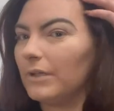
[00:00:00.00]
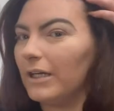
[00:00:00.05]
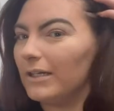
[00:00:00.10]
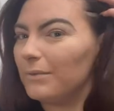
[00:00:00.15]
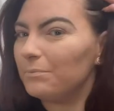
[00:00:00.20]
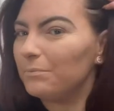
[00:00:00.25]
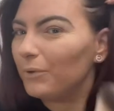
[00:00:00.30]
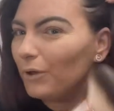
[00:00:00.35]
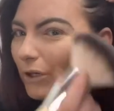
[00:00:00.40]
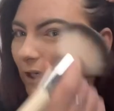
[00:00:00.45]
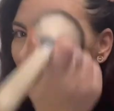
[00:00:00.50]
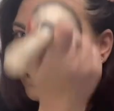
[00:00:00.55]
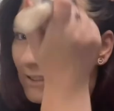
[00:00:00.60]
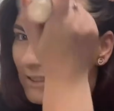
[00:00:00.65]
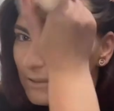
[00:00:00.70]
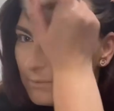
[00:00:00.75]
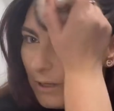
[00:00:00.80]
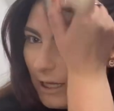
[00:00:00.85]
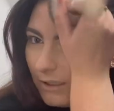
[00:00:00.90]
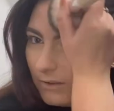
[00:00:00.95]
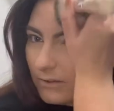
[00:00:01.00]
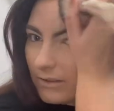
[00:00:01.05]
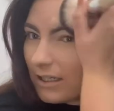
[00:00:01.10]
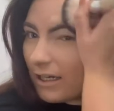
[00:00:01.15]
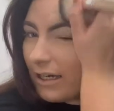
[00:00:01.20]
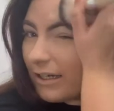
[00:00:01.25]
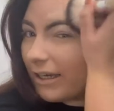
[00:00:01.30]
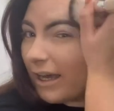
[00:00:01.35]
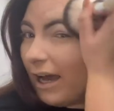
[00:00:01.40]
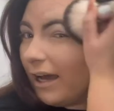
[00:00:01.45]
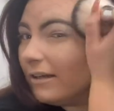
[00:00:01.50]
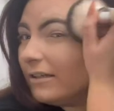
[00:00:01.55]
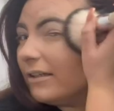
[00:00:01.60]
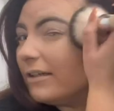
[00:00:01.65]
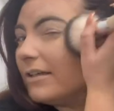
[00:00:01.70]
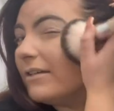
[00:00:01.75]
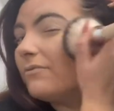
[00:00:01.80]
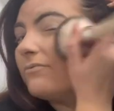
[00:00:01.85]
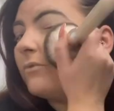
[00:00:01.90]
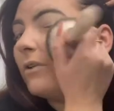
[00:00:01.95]
But it smells, again,
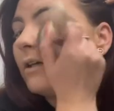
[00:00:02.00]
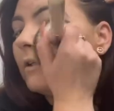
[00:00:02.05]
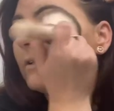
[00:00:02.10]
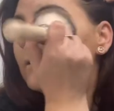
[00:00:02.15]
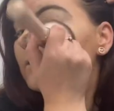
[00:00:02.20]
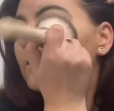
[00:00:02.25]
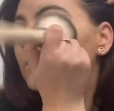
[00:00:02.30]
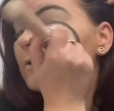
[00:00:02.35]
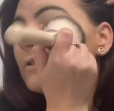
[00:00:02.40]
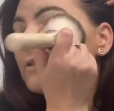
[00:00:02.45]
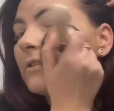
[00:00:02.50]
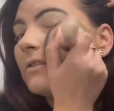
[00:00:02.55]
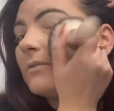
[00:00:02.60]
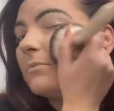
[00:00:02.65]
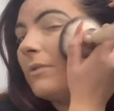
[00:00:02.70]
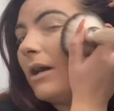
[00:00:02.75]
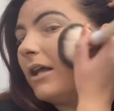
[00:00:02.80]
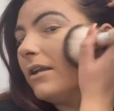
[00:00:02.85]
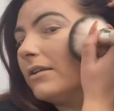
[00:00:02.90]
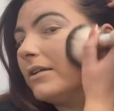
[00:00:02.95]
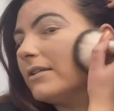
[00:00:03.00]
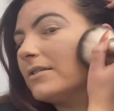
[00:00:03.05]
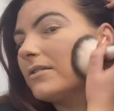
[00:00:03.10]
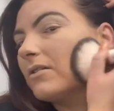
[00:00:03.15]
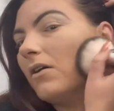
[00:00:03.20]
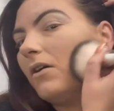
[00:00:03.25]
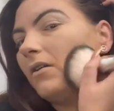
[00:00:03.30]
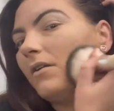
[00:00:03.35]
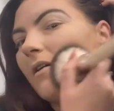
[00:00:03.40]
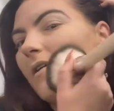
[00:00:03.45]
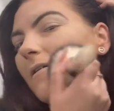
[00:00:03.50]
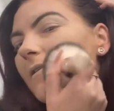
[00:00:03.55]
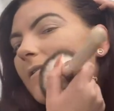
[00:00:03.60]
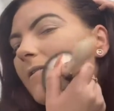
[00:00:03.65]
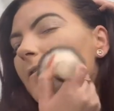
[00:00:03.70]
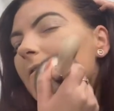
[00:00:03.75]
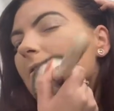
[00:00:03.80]
it really does smell. It's got like